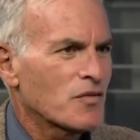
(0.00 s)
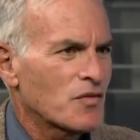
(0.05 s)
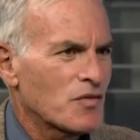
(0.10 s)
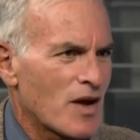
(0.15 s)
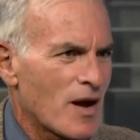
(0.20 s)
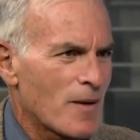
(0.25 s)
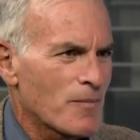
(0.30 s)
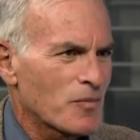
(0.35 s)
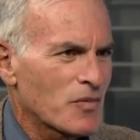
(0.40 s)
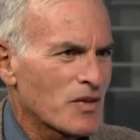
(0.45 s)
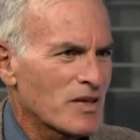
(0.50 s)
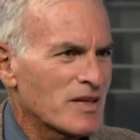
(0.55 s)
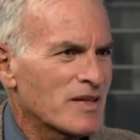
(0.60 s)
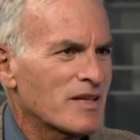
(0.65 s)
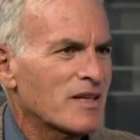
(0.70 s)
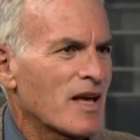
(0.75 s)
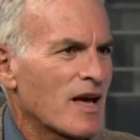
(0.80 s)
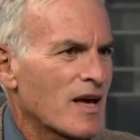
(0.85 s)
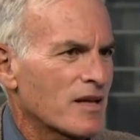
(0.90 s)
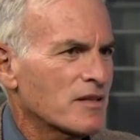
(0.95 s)

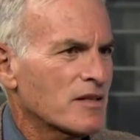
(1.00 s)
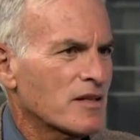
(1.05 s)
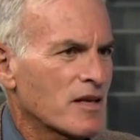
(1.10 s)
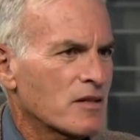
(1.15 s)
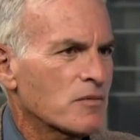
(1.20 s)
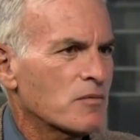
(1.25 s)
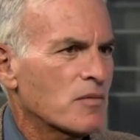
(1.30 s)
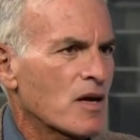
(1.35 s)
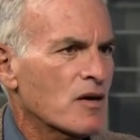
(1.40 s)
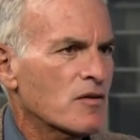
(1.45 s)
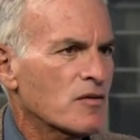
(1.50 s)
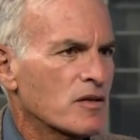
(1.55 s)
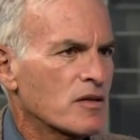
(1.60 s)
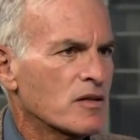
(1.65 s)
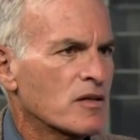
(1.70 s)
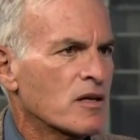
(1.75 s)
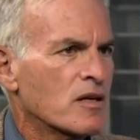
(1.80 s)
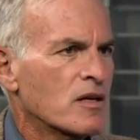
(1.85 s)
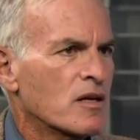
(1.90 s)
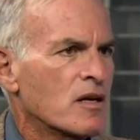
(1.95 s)
family can't get
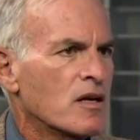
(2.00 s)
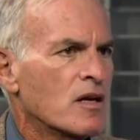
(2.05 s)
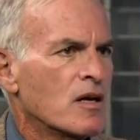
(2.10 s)
married.